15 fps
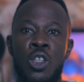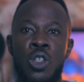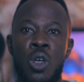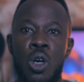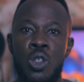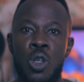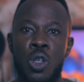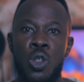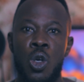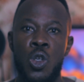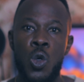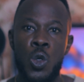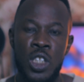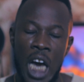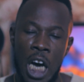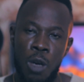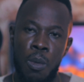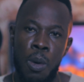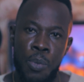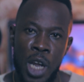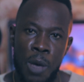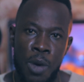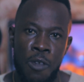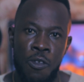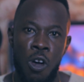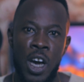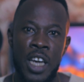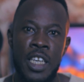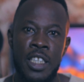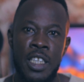to, to, to use the Adobe Premiere
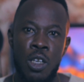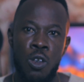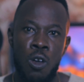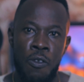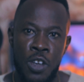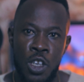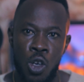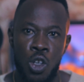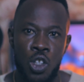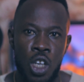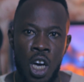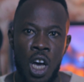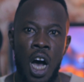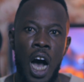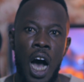for editing your videos,